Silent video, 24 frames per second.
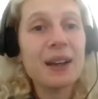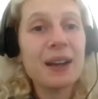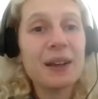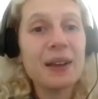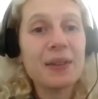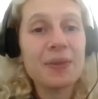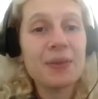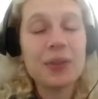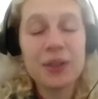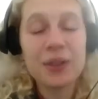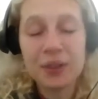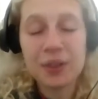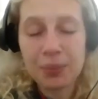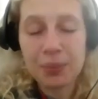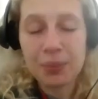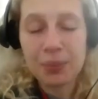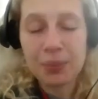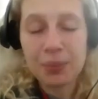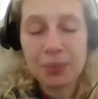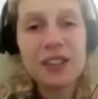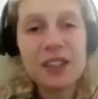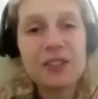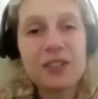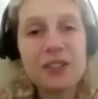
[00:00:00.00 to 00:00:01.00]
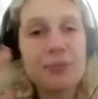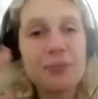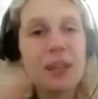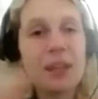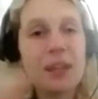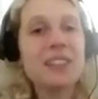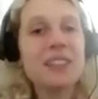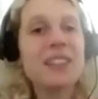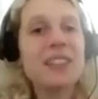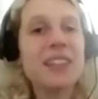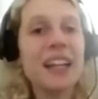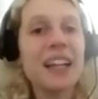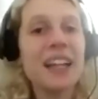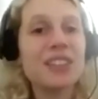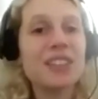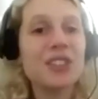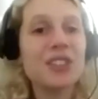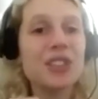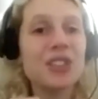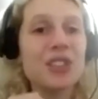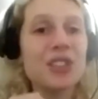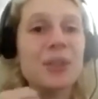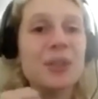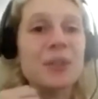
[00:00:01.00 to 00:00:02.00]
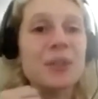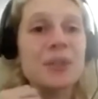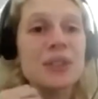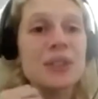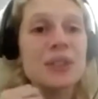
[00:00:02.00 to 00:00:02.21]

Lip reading: with a positive mental attitude?